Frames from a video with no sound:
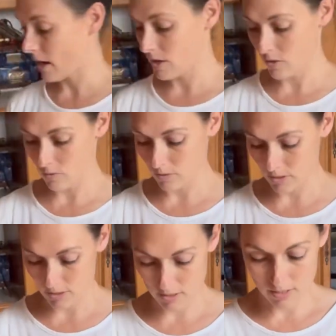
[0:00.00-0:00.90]

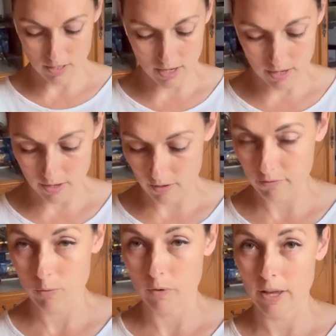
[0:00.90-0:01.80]
use
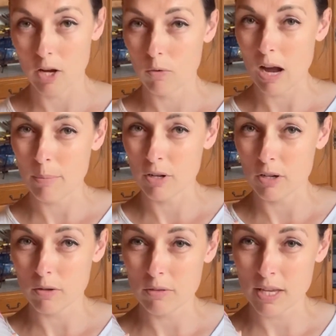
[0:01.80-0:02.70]
for like grab and
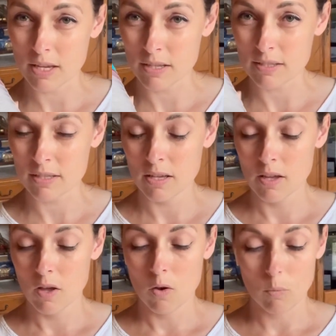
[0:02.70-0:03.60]
go things,
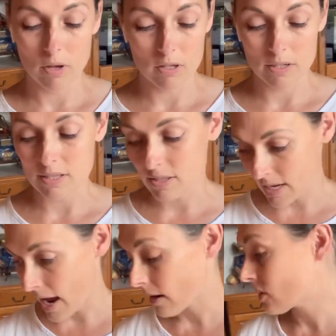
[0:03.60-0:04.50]
whether it's snacks,